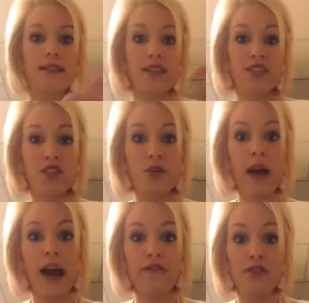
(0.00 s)
is you
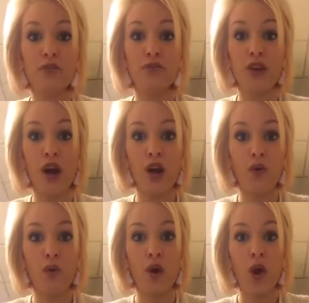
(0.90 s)
have to
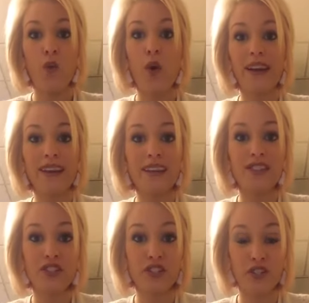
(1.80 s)
know what it
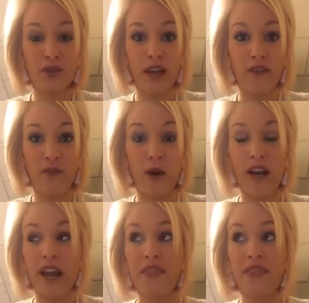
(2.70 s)
is you're shooting for.